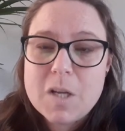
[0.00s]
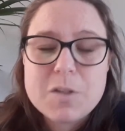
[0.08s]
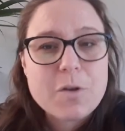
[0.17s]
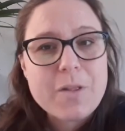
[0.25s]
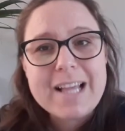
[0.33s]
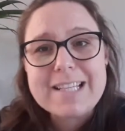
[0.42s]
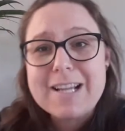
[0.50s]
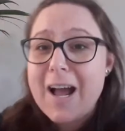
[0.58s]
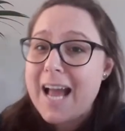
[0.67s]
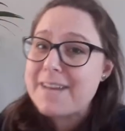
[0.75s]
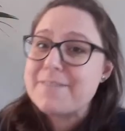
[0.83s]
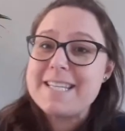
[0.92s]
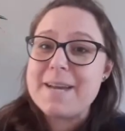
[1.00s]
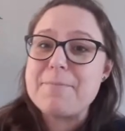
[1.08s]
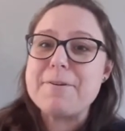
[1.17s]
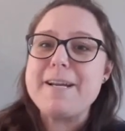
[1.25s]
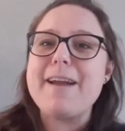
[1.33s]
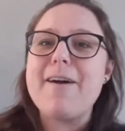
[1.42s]
So that's kind of a
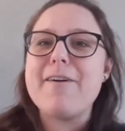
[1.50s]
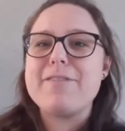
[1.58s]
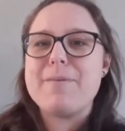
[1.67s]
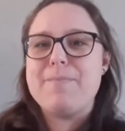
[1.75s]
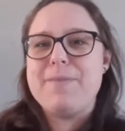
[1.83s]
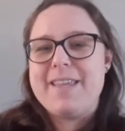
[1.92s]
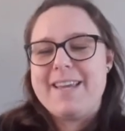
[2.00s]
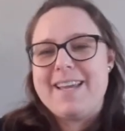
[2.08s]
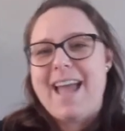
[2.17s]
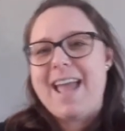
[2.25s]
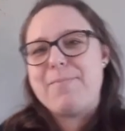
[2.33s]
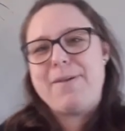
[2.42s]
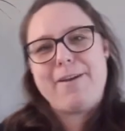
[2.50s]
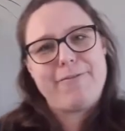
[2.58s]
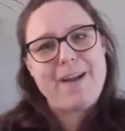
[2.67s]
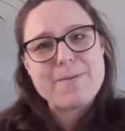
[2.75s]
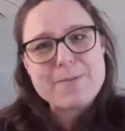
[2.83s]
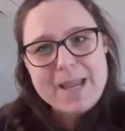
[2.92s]
summary of the AEPF
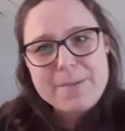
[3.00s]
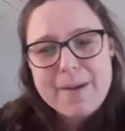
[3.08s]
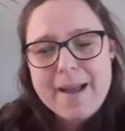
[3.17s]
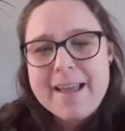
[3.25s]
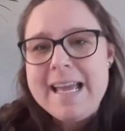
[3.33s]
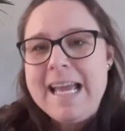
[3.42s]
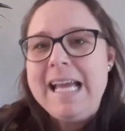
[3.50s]
framing paper.